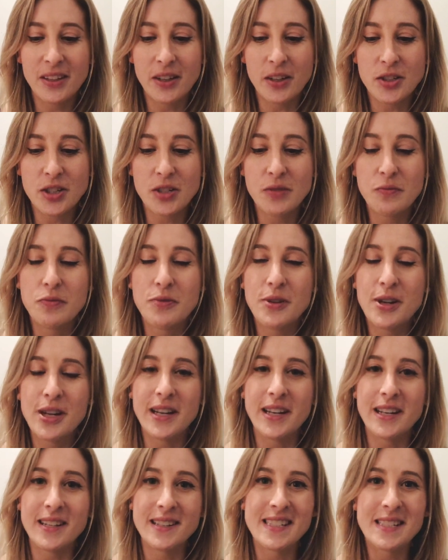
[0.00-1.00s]
She
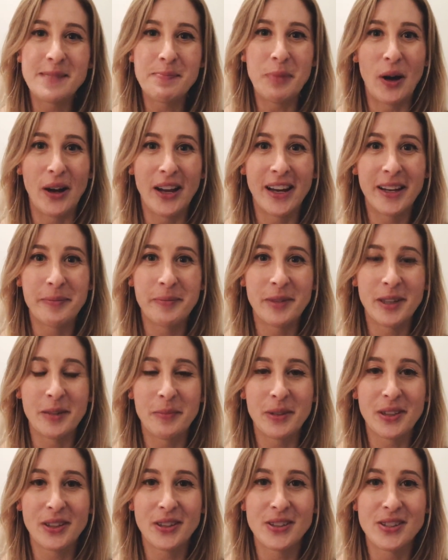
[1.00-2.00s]
really inspired me
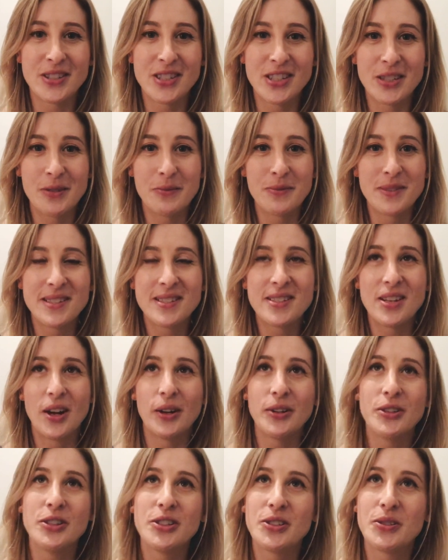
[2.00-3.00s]
because she was
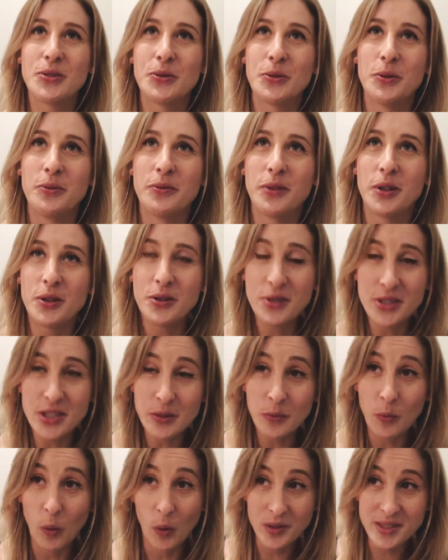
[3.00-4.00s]
so sure of who she
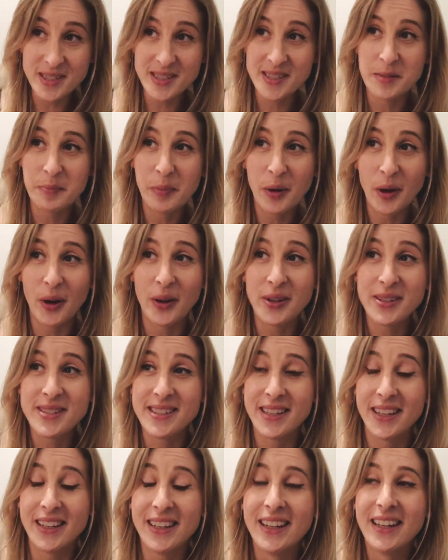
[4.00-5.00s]
was as a
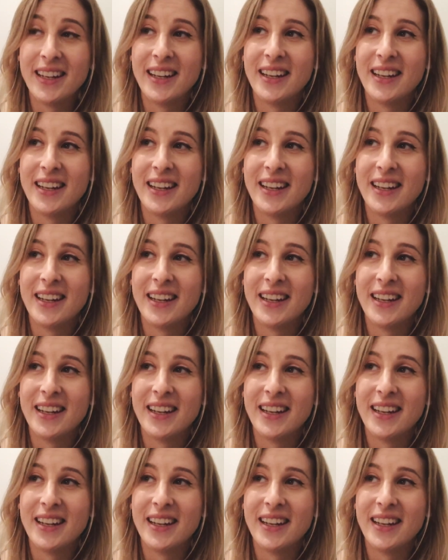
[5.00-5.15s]
person,